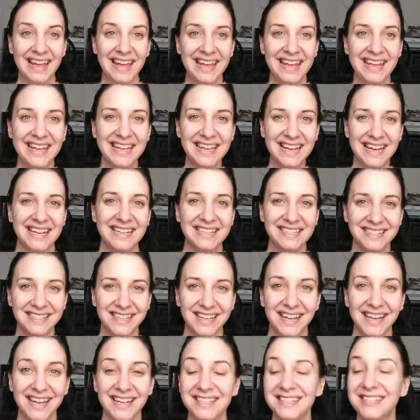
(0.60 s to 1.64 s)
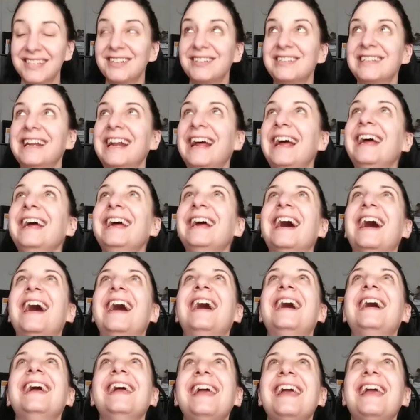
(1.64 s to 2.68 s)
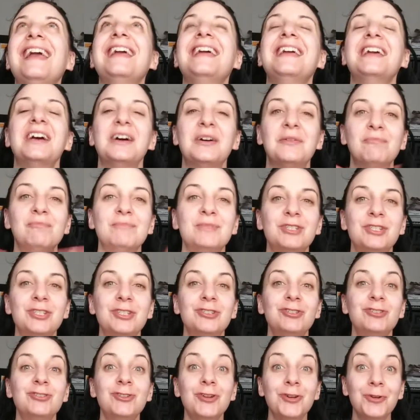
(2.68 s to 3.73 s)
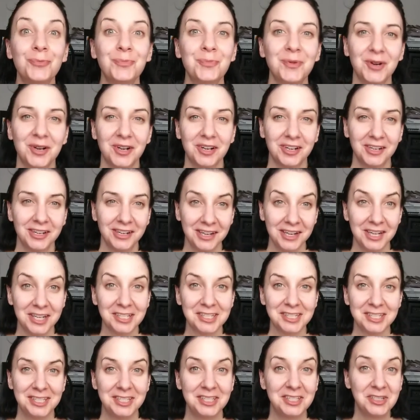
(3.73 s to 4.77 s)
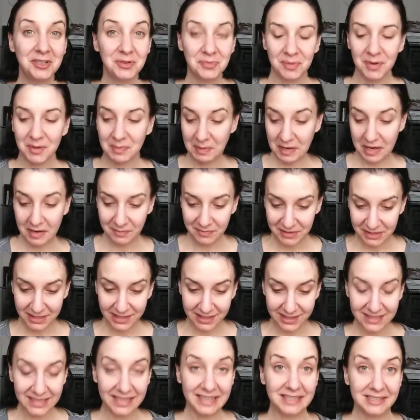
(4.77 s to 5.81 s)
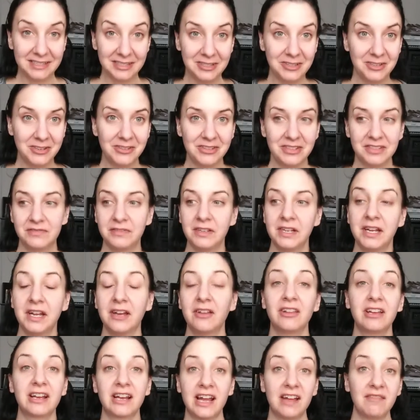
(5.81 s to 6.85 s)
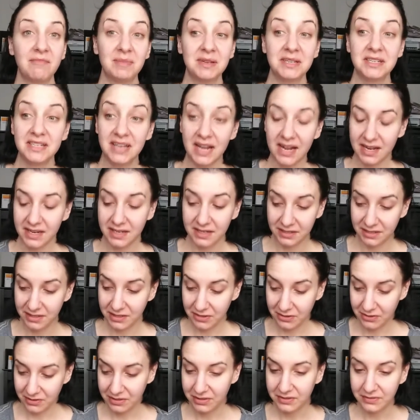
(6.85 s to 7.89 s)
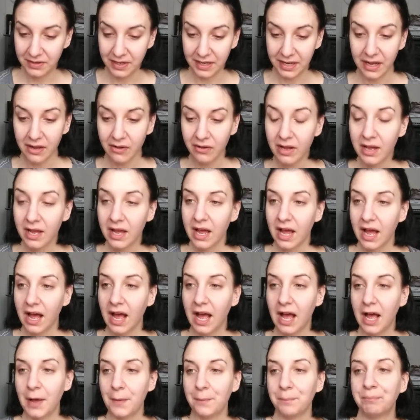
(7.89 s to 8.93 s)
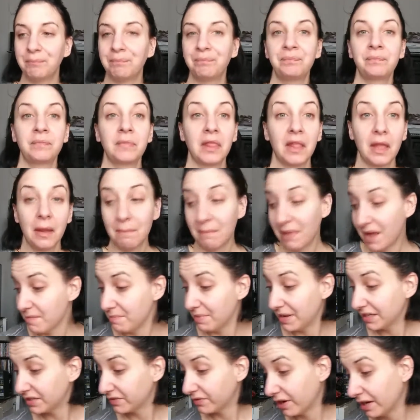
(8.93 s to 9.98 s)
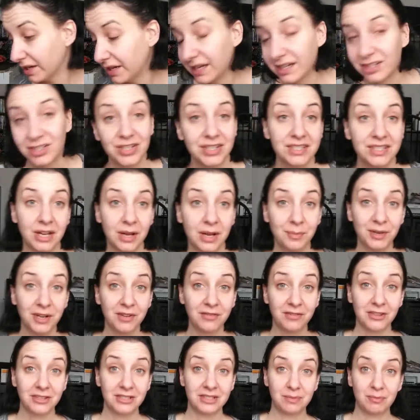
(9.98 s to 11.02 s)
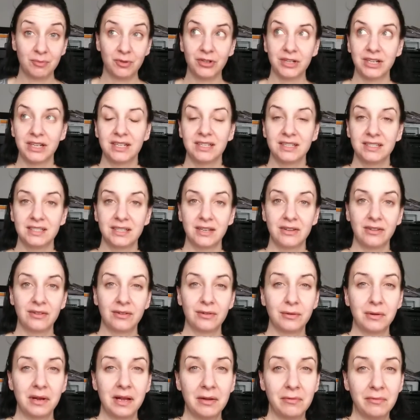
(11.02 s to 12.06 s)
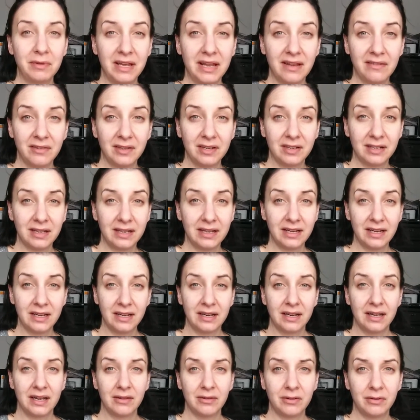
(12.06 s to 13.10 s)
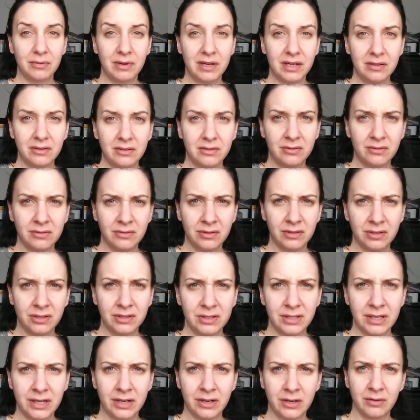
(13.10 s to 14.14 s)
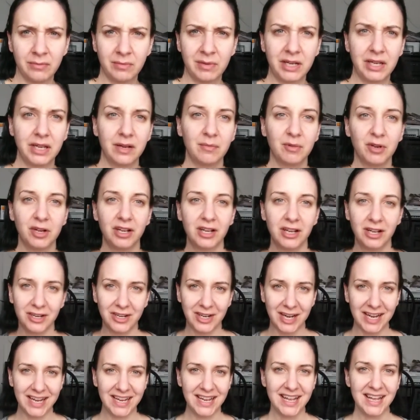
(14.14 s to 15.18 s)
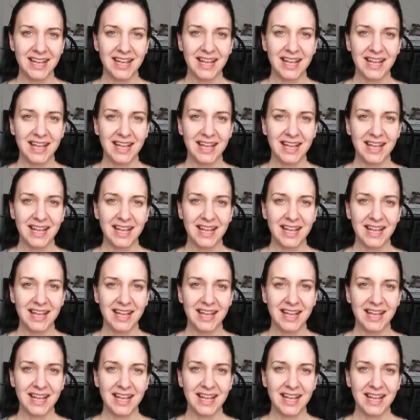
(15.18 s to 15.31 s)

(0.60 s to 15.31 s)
Hey guys, so today I am super pumped and excited to do this video. Like, I've been dying to do this video. My best friend actually stopped over this morning, and we haven't like hung out in a while. Hold on, there's a hair on my camera. Okay.